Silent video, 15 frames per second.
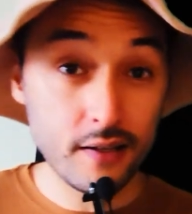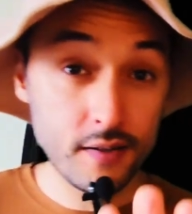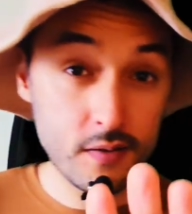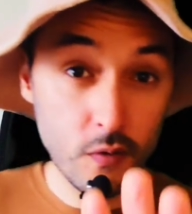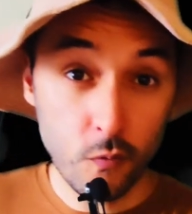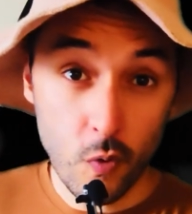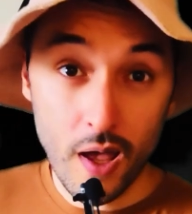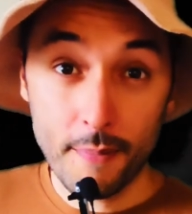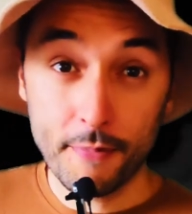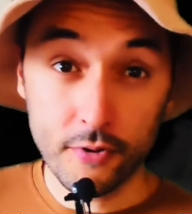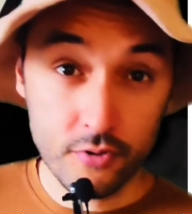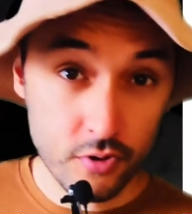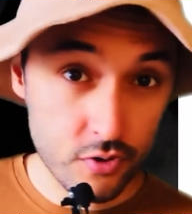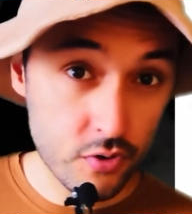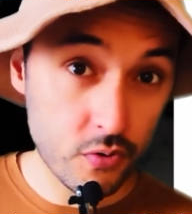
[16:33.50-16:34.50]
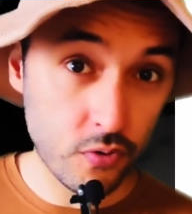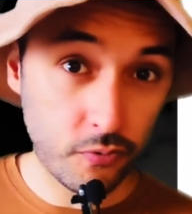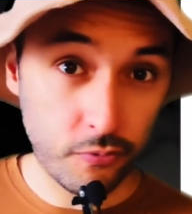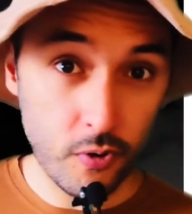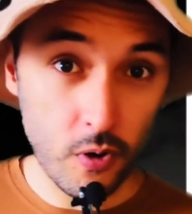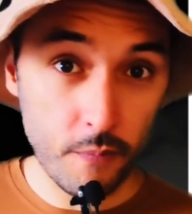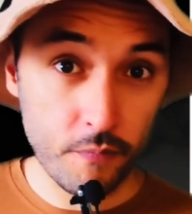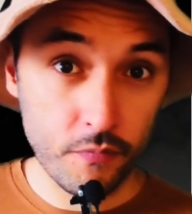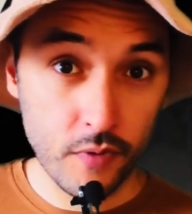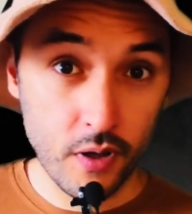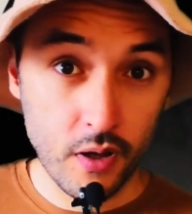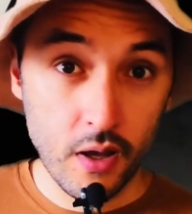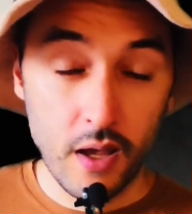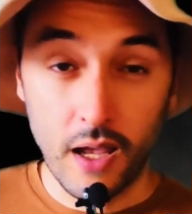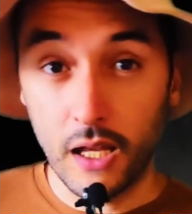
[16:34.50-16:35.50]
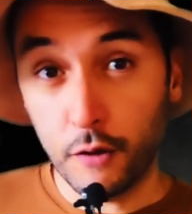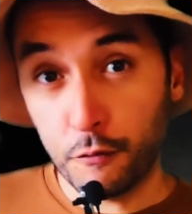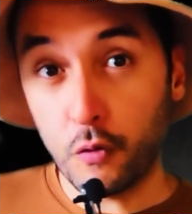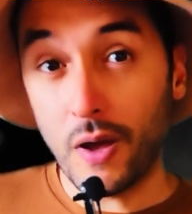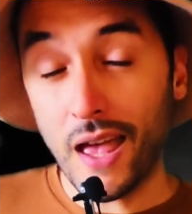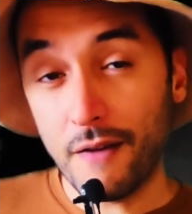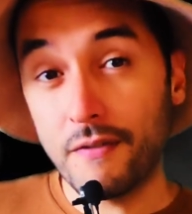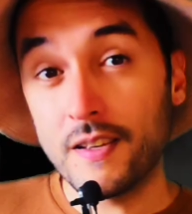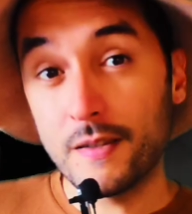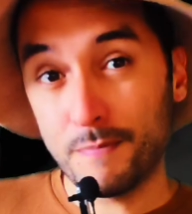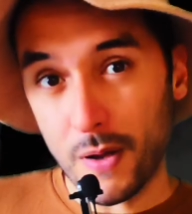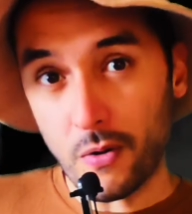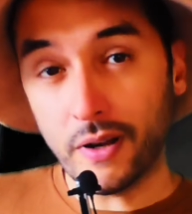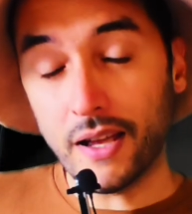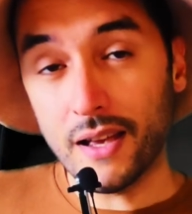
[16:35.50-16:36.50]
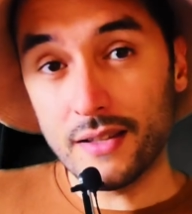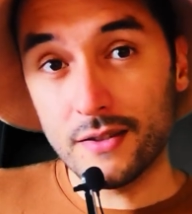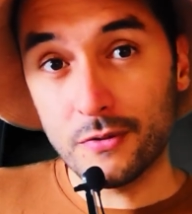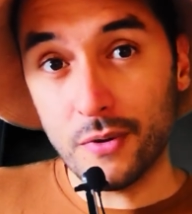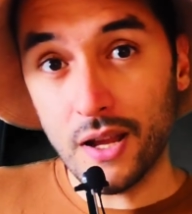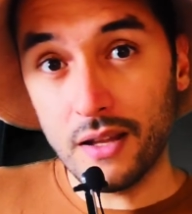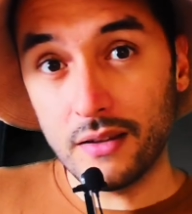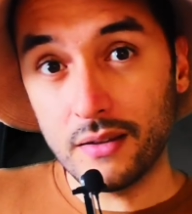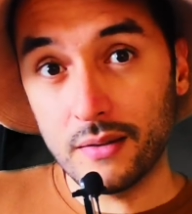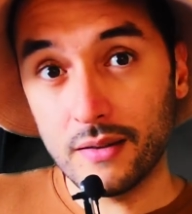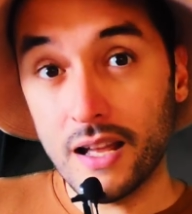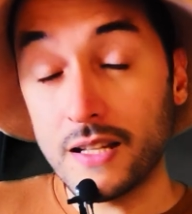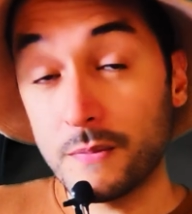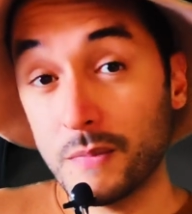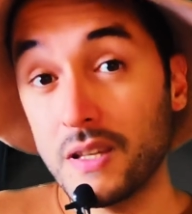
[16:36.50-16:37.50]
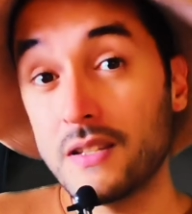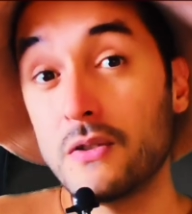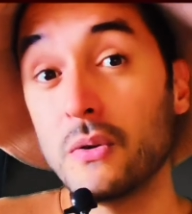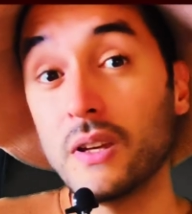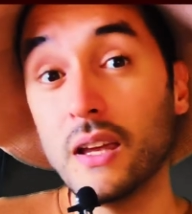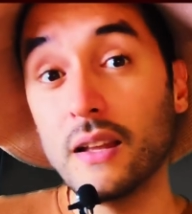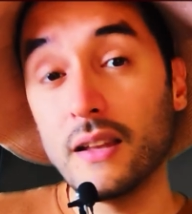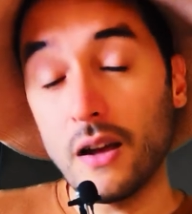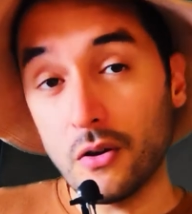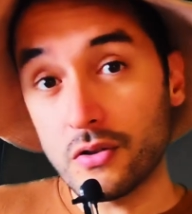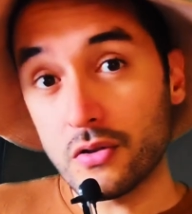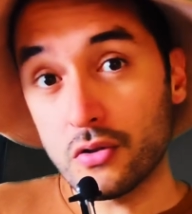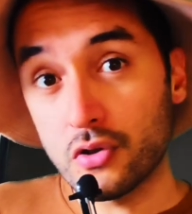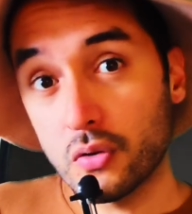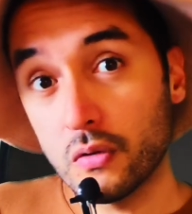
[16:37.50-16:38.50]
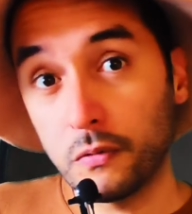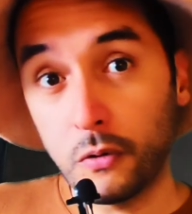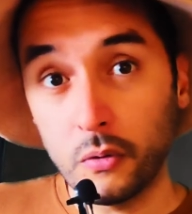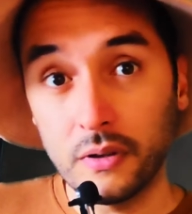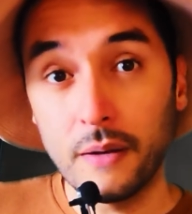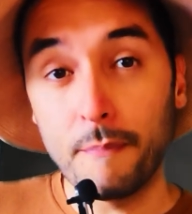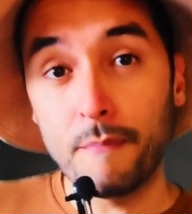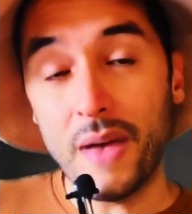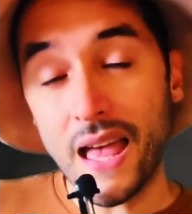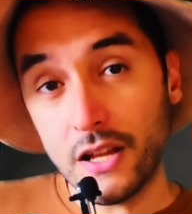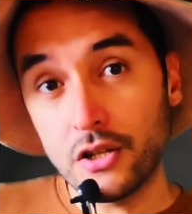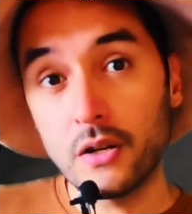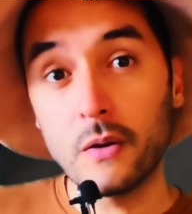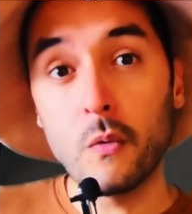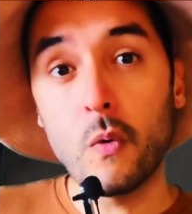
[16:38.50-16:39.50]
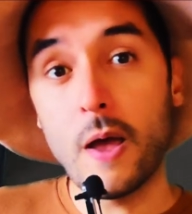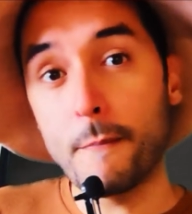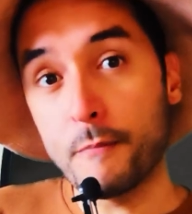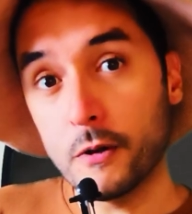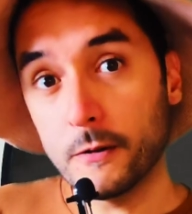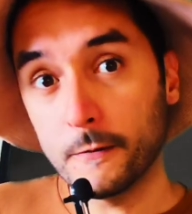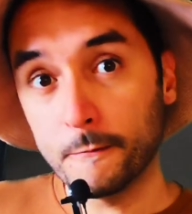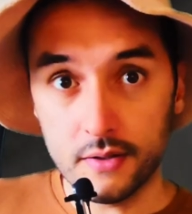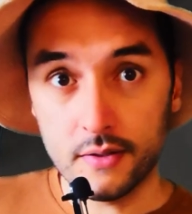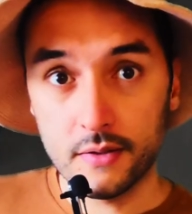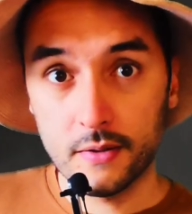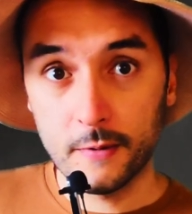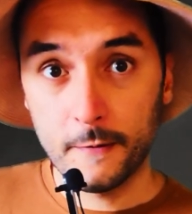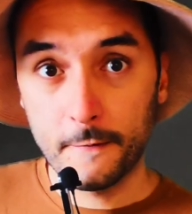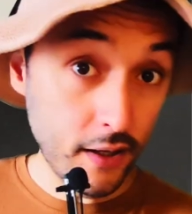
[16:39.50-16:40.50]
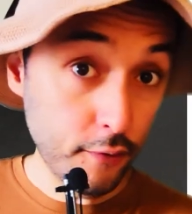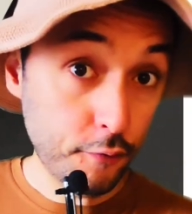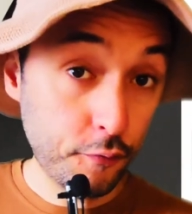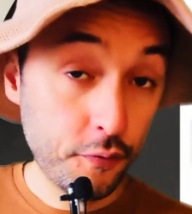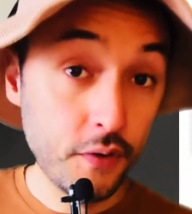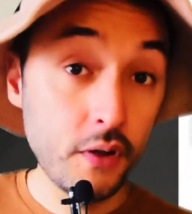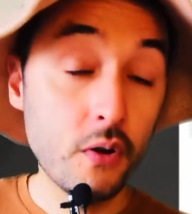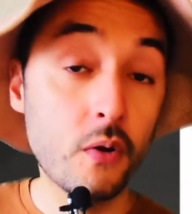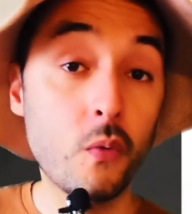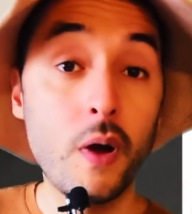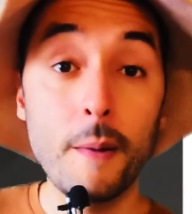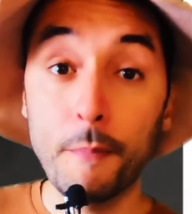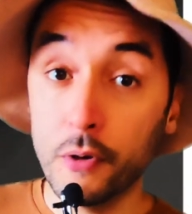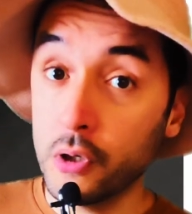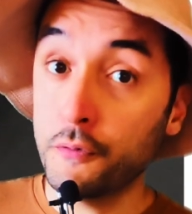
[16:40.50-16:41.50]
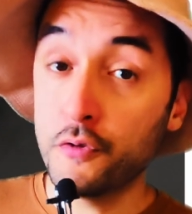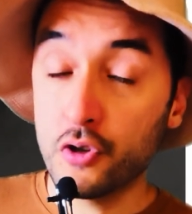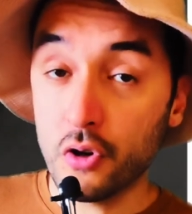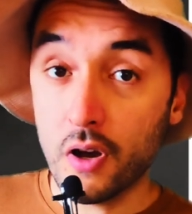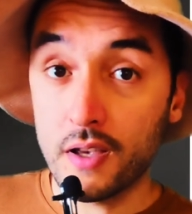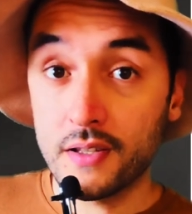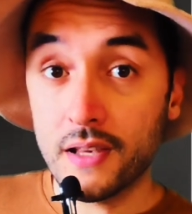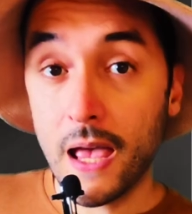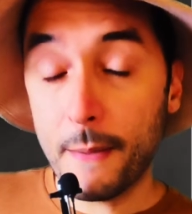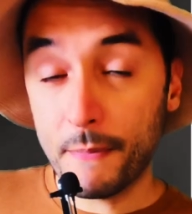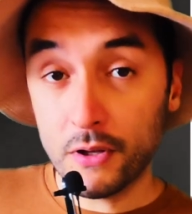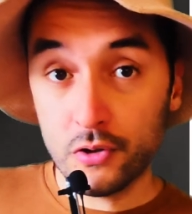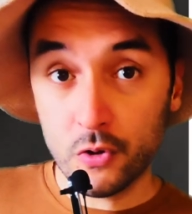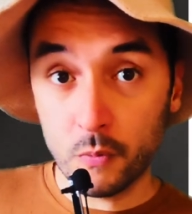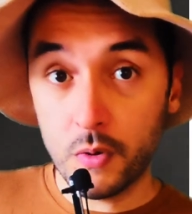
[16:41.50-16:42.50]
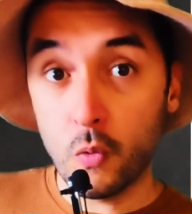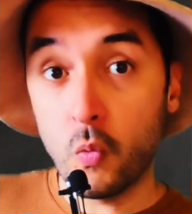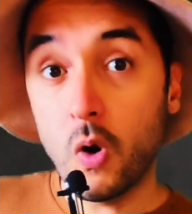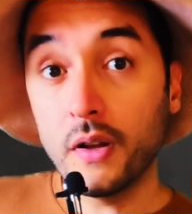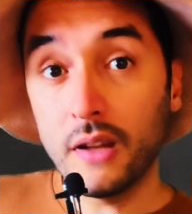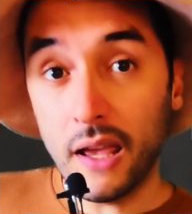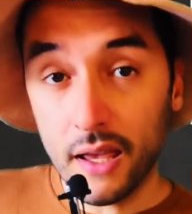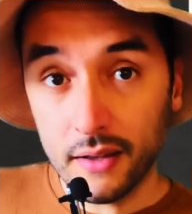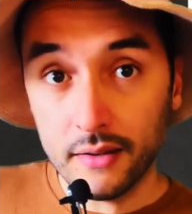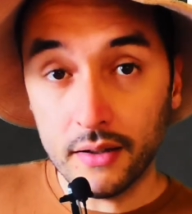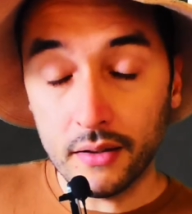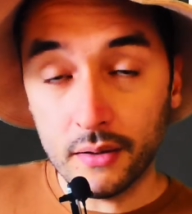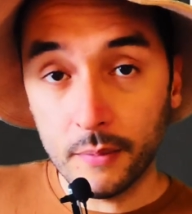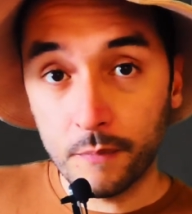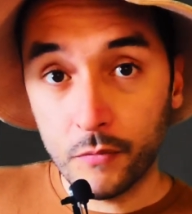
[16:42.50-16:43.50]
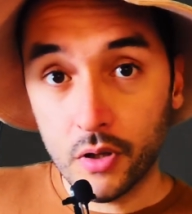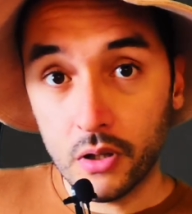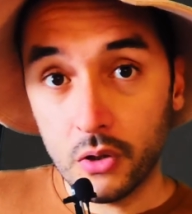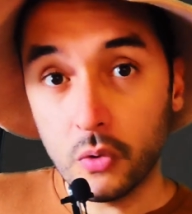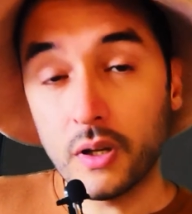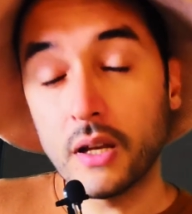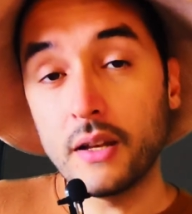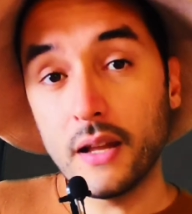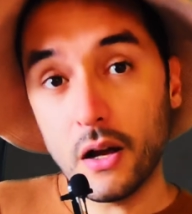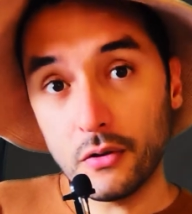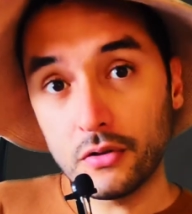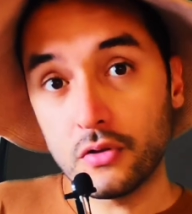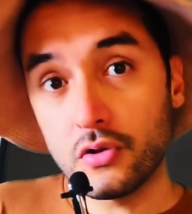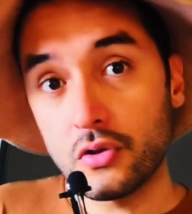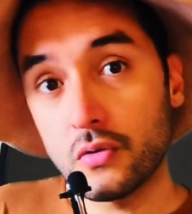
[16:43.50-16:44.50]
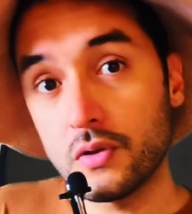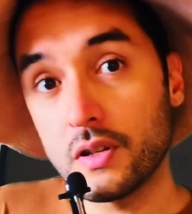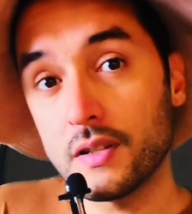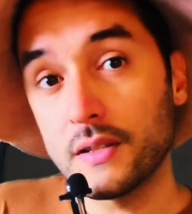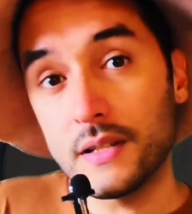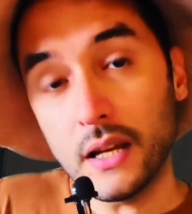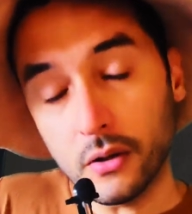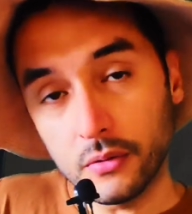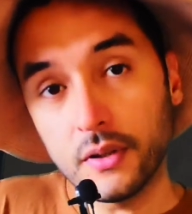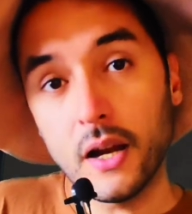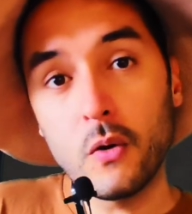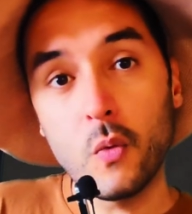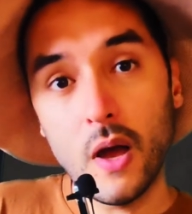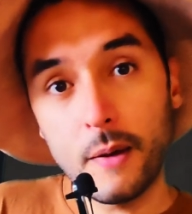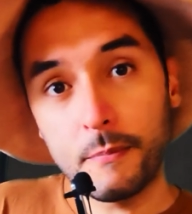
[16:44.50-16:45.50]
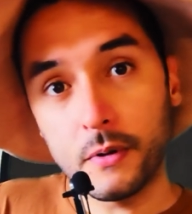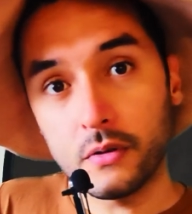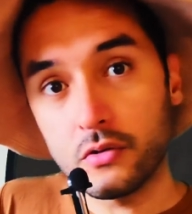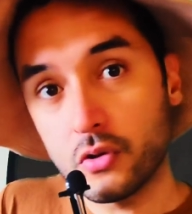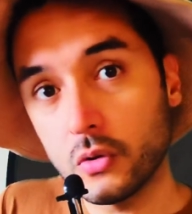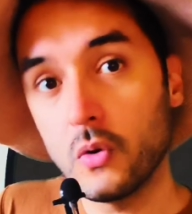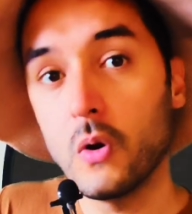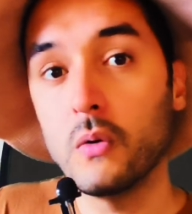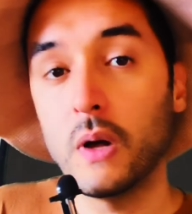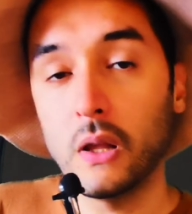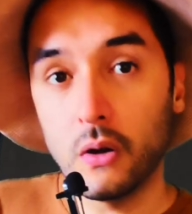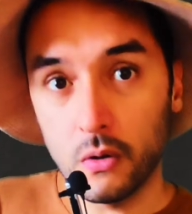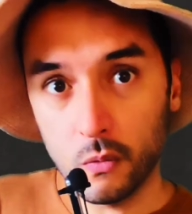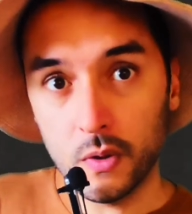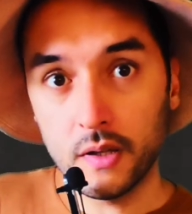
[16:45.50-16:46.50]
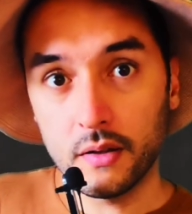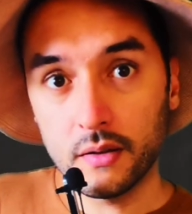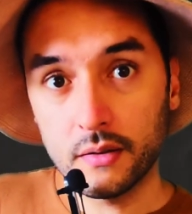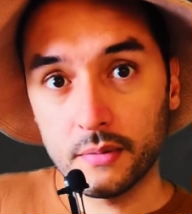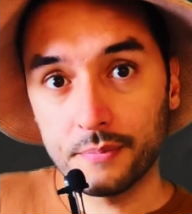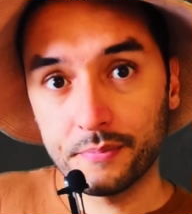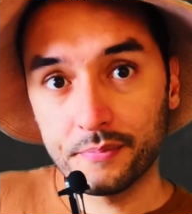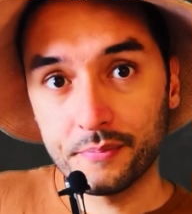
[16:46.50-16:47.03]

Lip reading: a list of weapons to choose from, and if you have a spellcast trait, that means you can also choose from the magic weapon list. If your weapon of choice happens to be one-handed, you can also choose a secondary weapon to go along with it.